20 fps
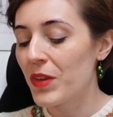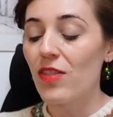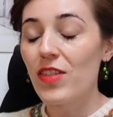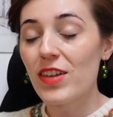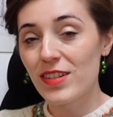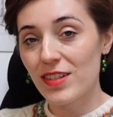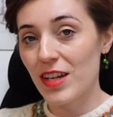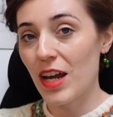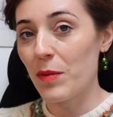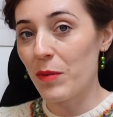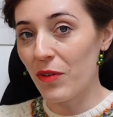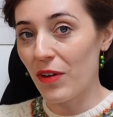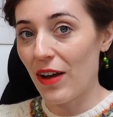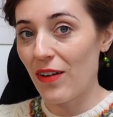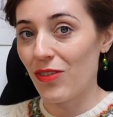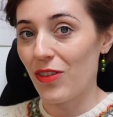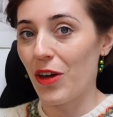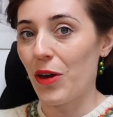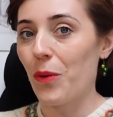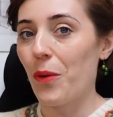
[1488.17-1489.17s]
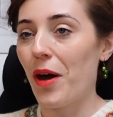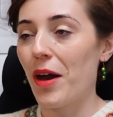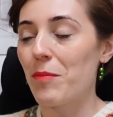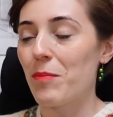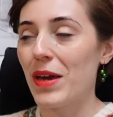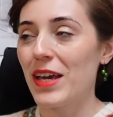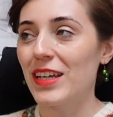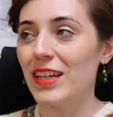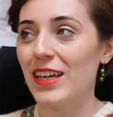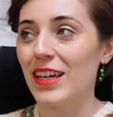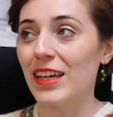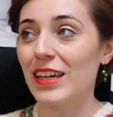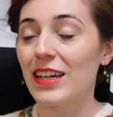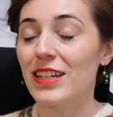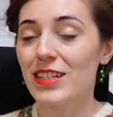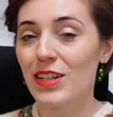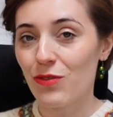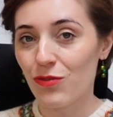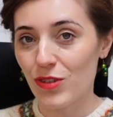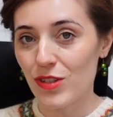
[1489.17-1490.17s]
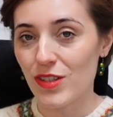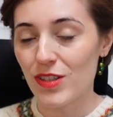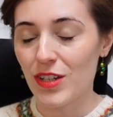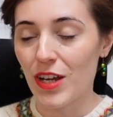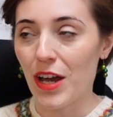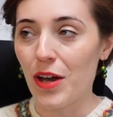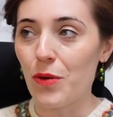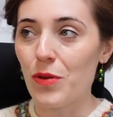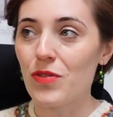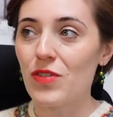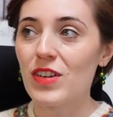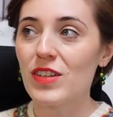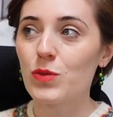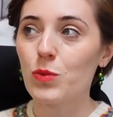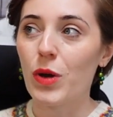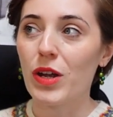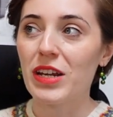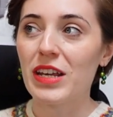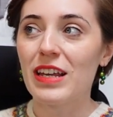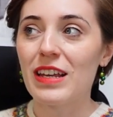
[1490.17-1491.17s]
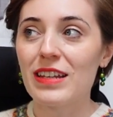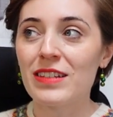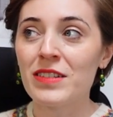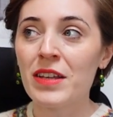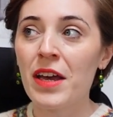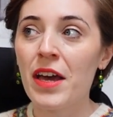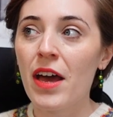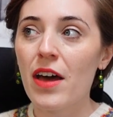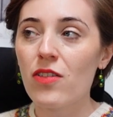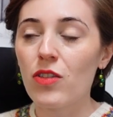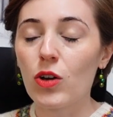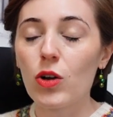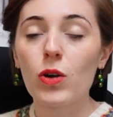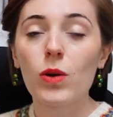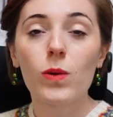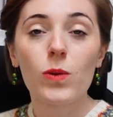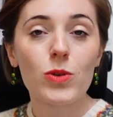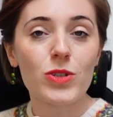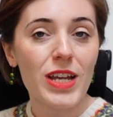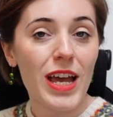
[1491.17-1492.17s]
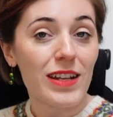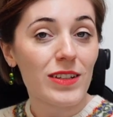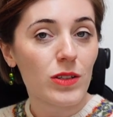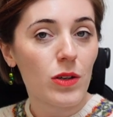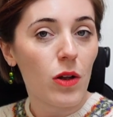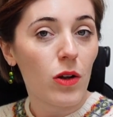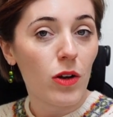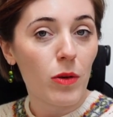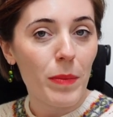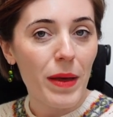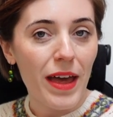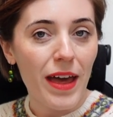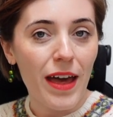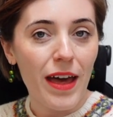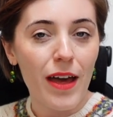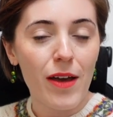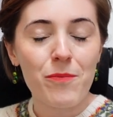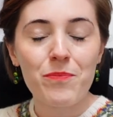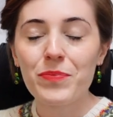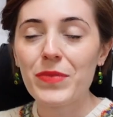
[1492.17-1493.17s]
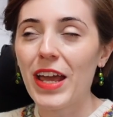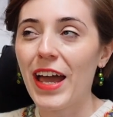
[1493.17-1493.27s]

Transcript: This time around though, I'm making a different style, and this one is the Claudette Colbert.